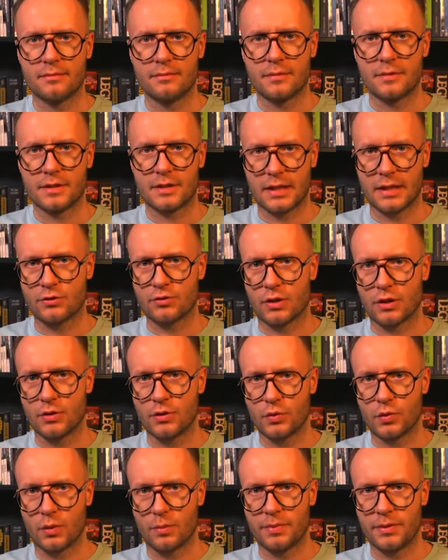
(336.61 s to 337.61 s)
Central
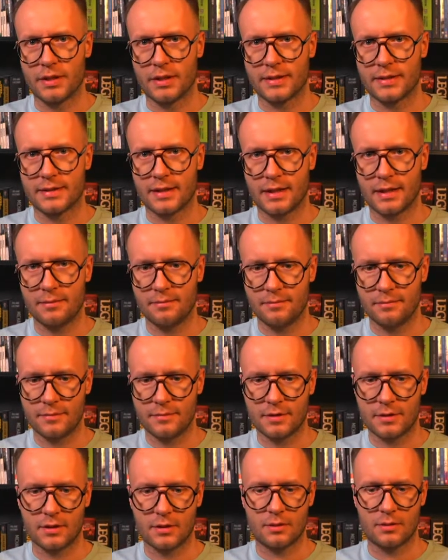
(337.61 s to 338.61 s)
European time.
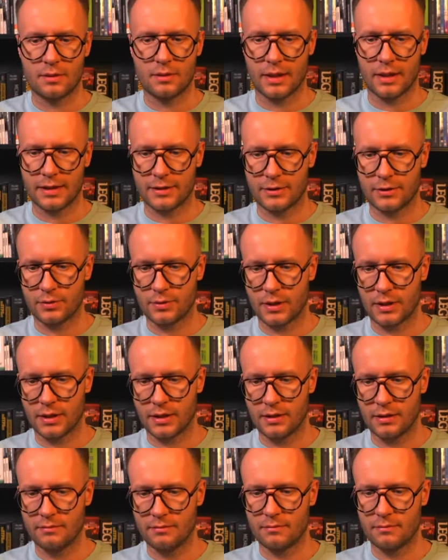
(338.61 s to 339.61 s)
So like
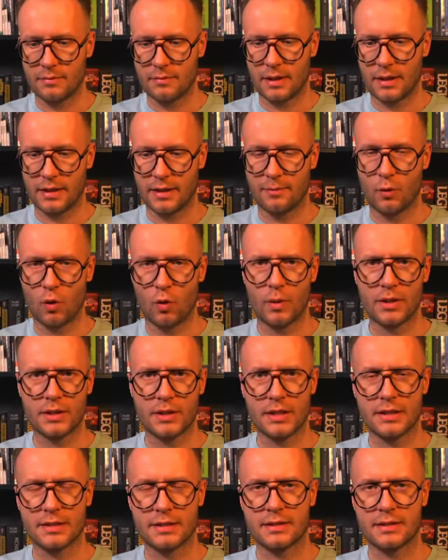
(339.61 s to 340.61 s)
today, at the moment
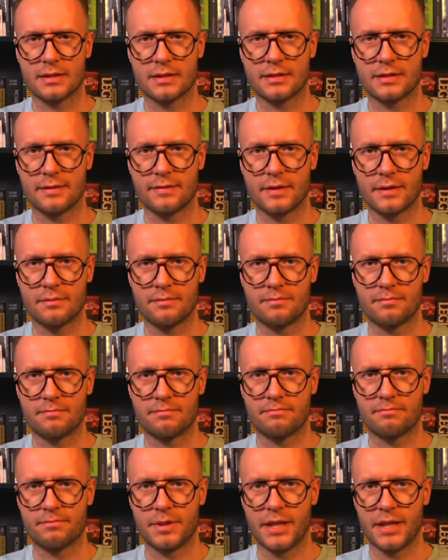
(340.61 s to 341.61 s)
it's 7
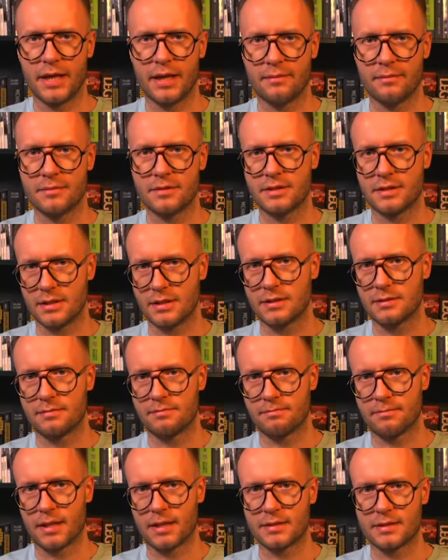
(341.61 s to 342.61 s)
p.m., 6
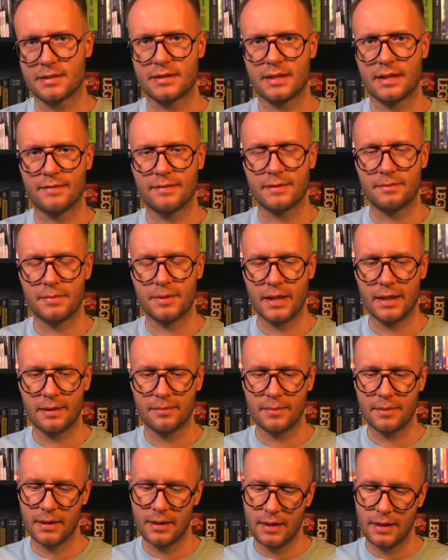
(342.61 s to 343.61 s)
past 7
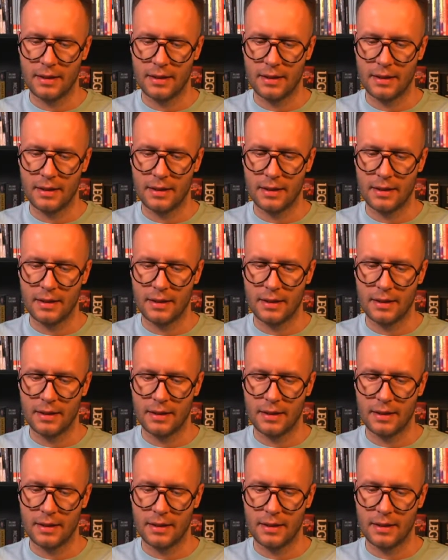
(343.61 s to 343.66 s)
p.m.